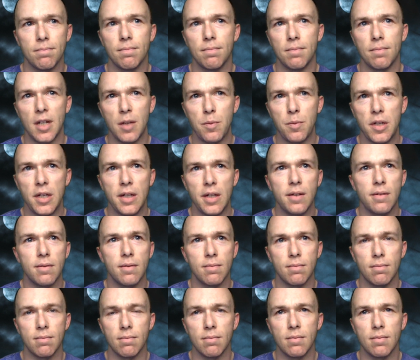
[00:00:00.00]
maybe
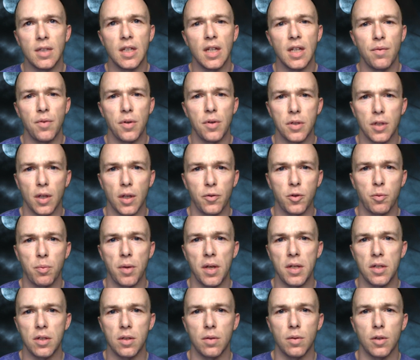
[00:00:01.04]
give yourself
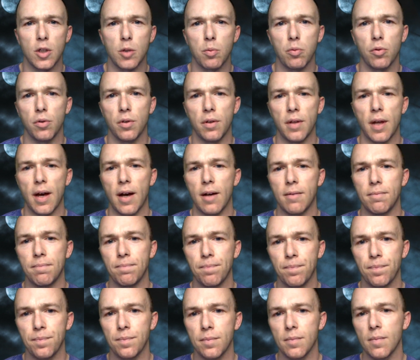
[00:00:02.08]
space to explore that.
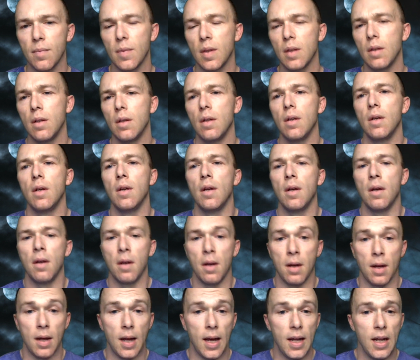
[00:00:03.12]

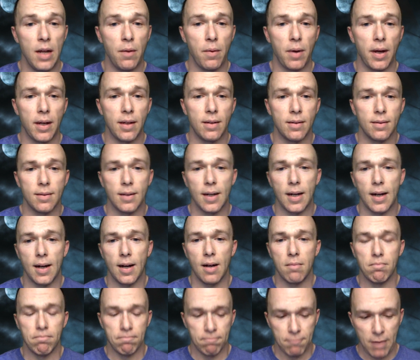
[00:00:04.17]
Anyway,
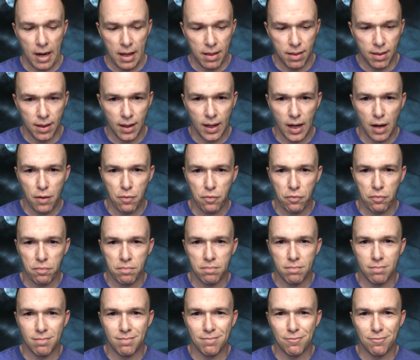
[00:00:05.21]
I think I've
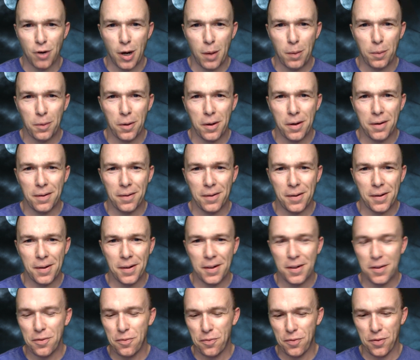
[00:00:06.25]
rambled on long
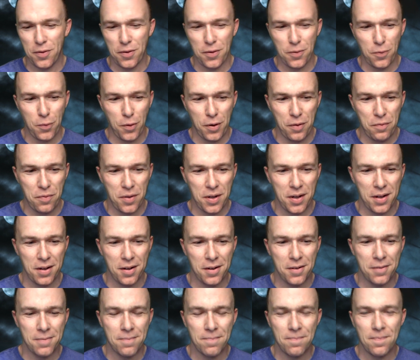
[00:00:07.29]
enough for one
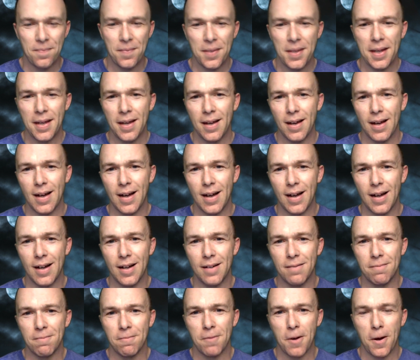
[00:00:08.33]
video.
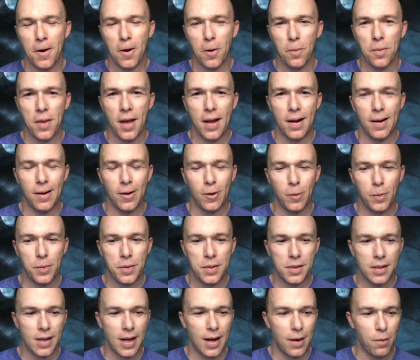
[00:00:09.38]
I hope that
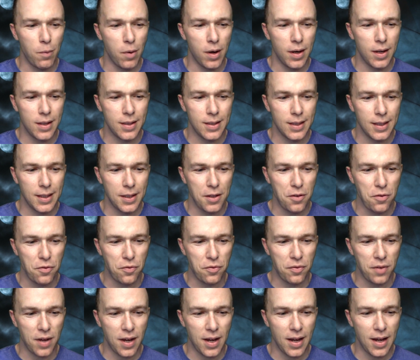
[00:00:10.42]
helps. I wanted to
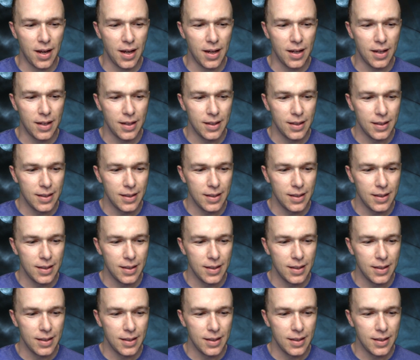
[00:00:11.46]
give a